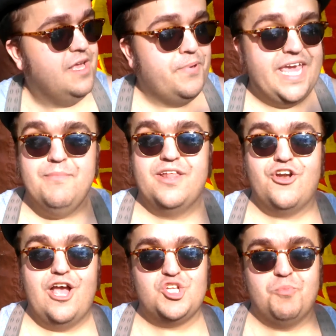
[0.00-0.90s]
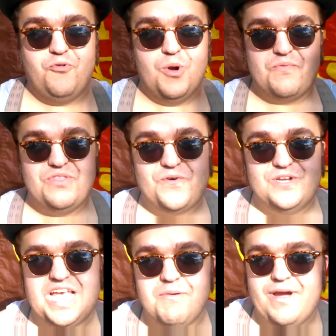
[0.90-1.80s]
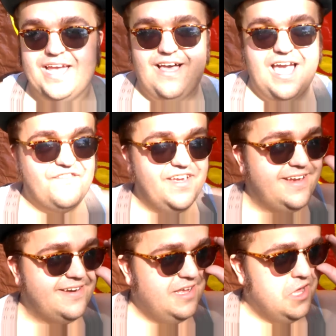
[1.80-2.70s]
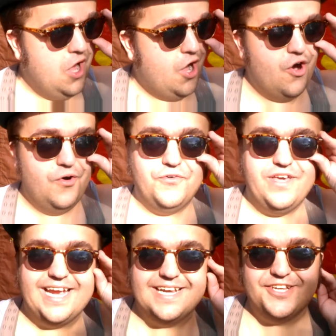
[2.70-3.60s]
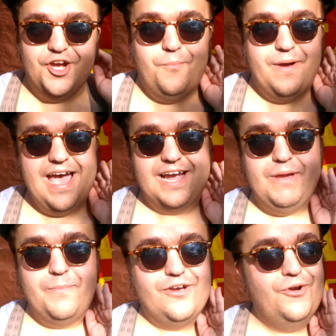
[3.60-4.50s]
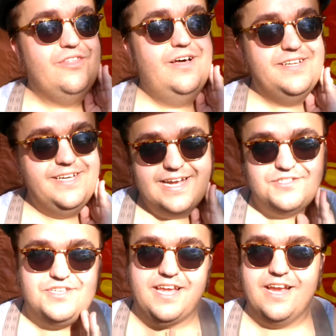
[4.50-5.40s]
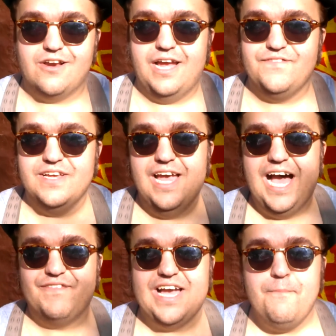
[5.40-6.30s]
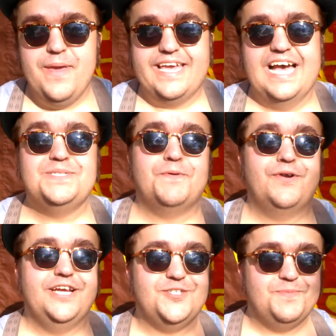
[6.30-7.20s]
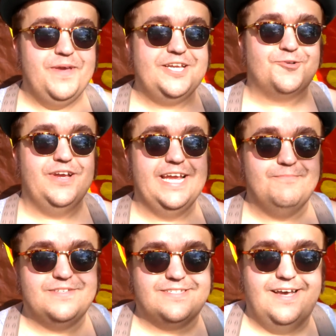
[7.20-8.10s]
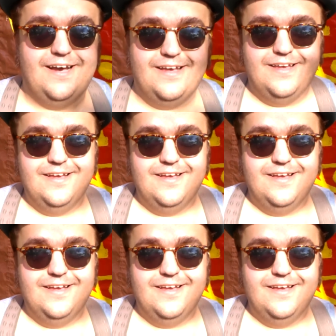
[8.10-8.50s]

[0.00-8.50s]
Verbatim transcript: became an international performer for the first time in my life, and hopefully I get to go back, maybe go to London next year. I've, I've got big aspirations, big dreams. Uh.